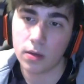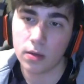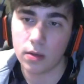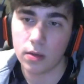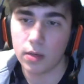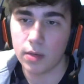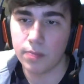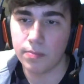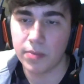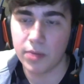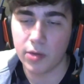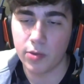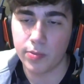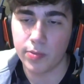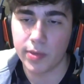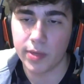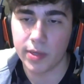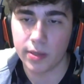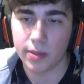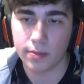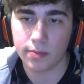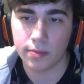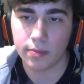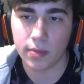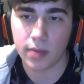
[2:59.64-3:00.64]
in my
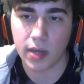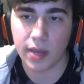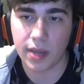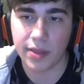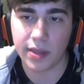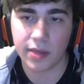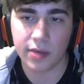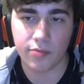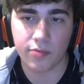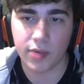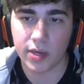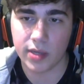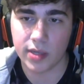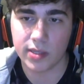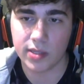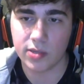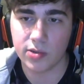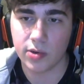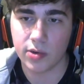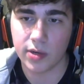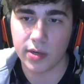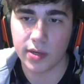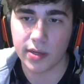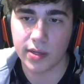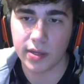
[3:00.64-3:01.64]
opinion. I think we are
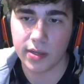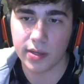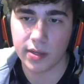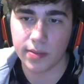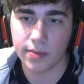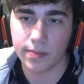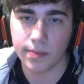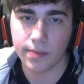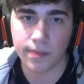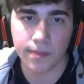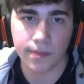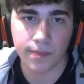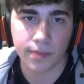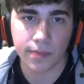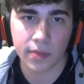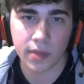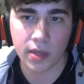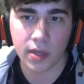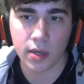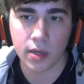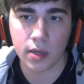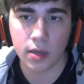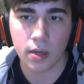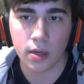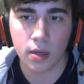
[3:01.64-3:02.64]
stronger than them.
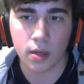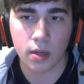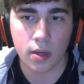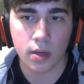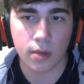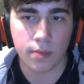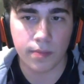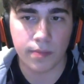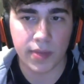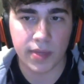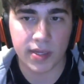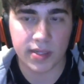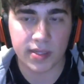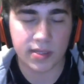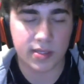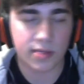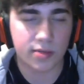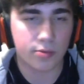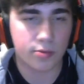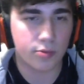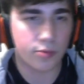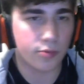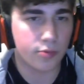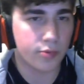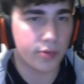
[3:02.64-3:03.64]
But
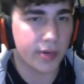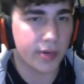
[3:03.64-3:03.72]
we